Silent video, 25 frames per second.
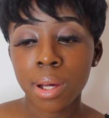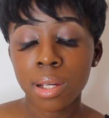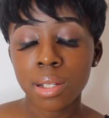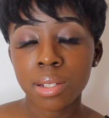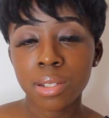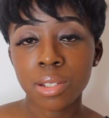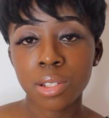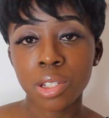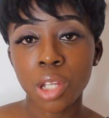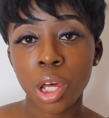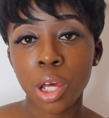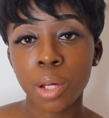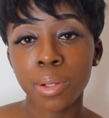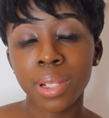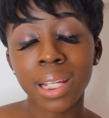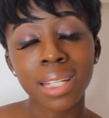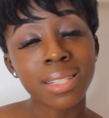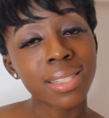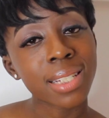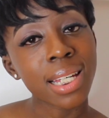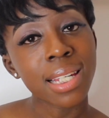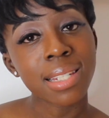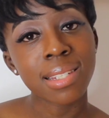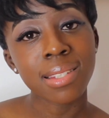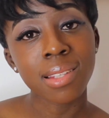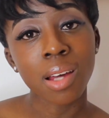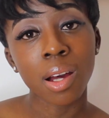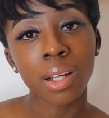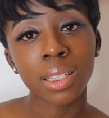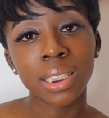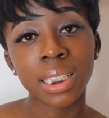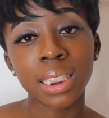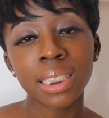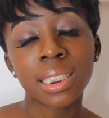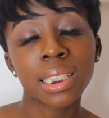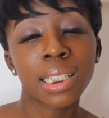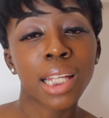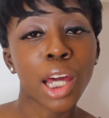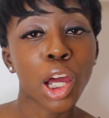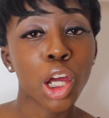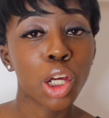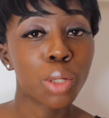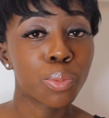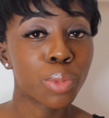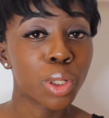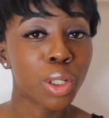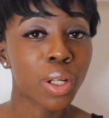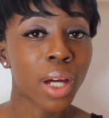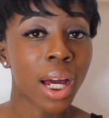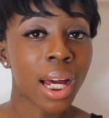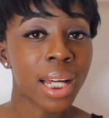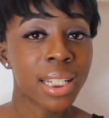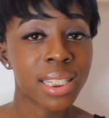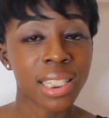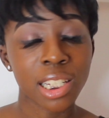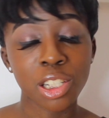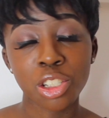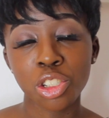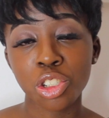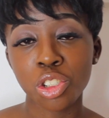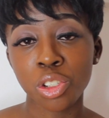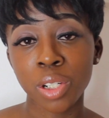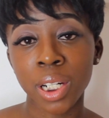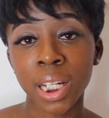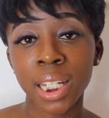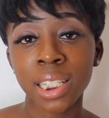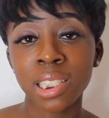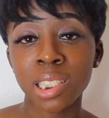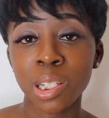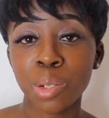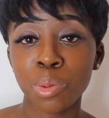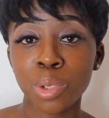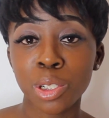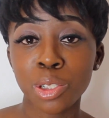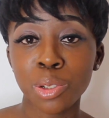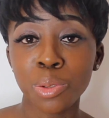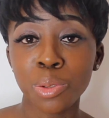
So let's get started, and I hope you guys enjoy Tiwa